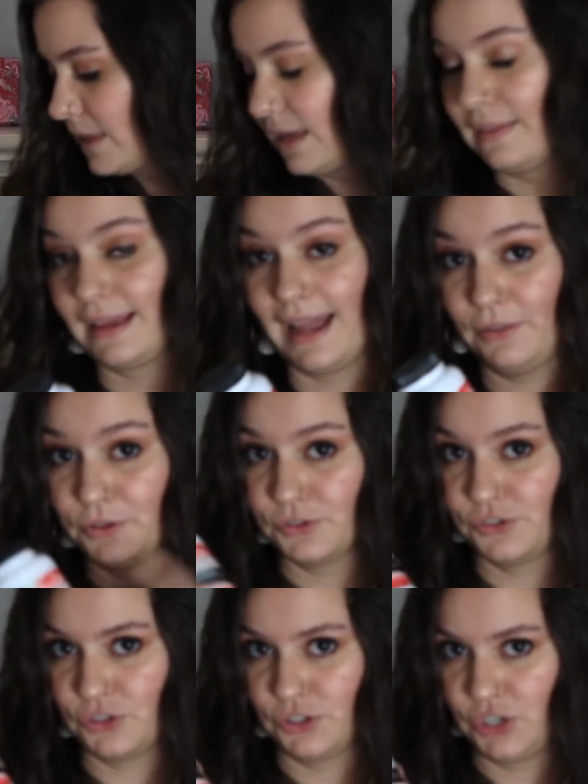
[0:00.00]
And the
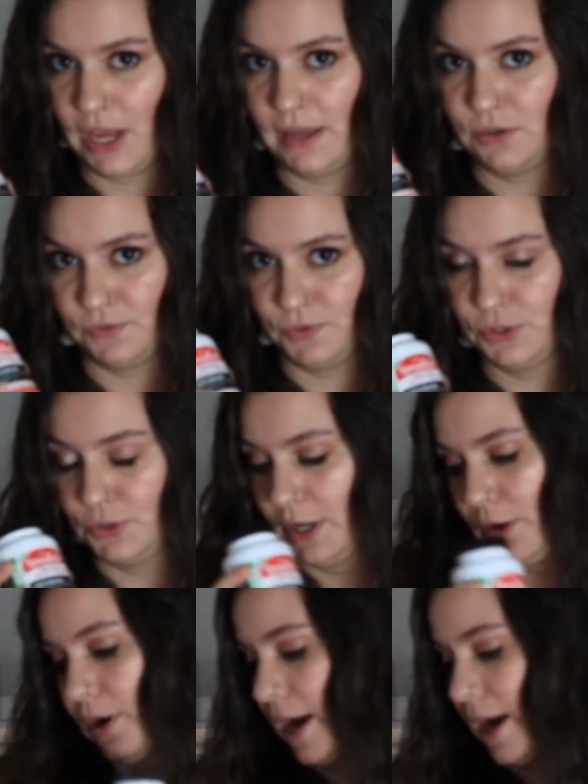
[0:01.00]
colors should change if you're doing it